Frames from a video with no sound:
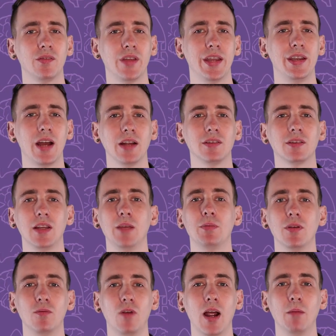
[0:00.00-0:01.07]
of their night's sleep
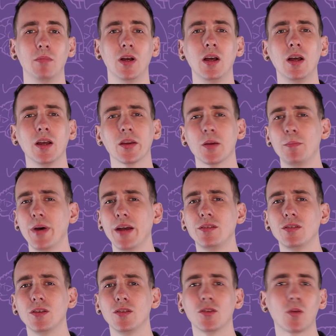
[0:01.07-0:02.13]
in REM, compared
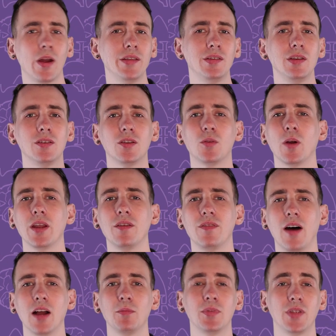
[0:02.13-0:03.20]
to 20 to
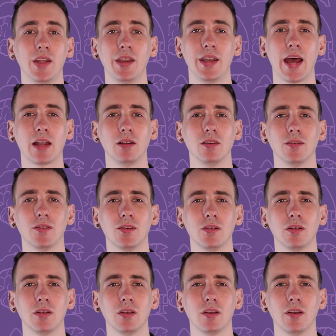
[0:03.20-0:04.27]
25% in adults.